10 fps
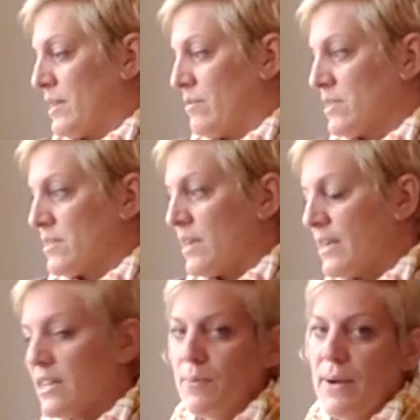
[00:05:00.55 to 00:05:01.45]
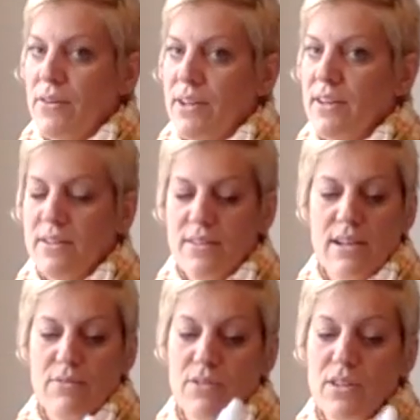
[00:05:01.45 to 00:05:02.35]
and I was excited about it.
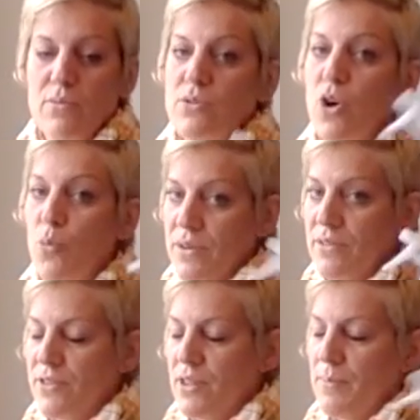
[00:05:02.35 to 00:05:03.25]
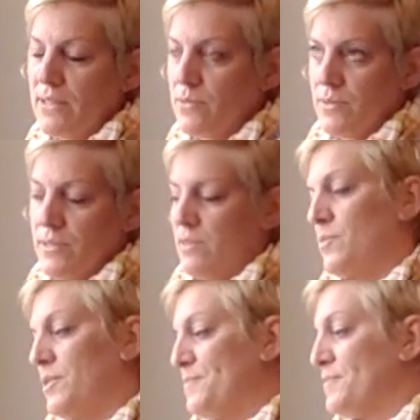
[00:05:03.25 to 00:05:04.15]
I really was hoping for the best with this
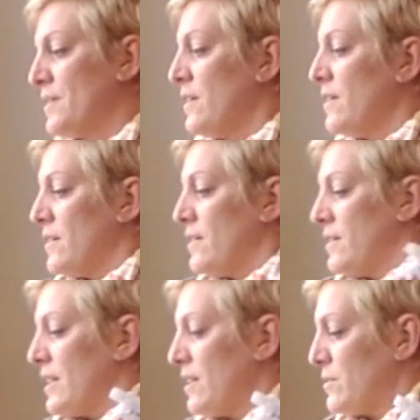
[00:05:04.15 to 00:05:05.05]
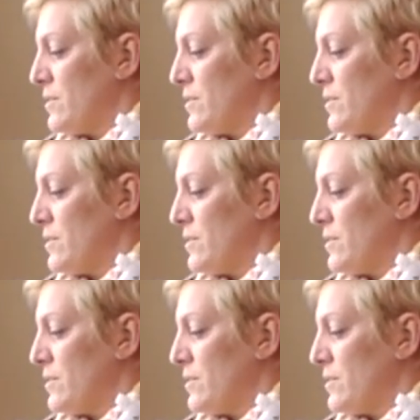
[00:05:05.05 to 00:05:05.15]
one. It